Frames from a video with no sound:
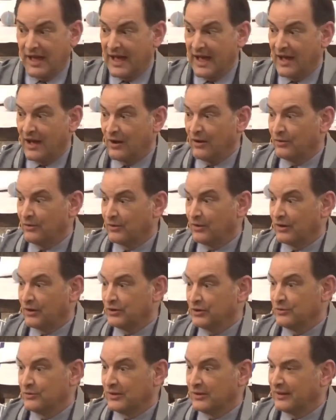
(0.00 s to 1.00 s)
how
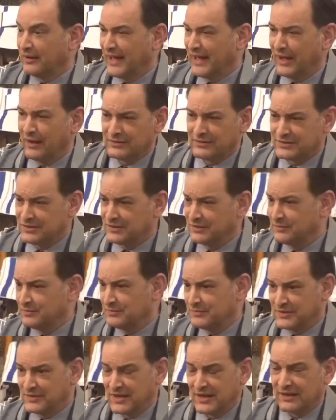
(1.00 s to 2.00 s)
are you allowed
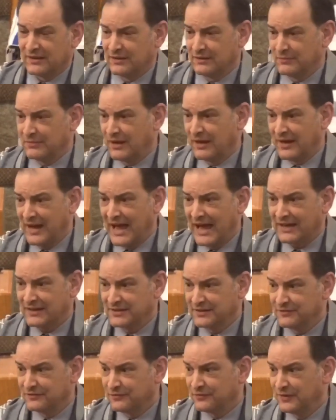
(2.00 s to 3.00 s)
to take a, an
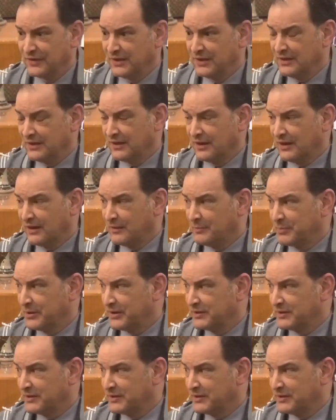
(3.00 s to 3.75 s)
active uh,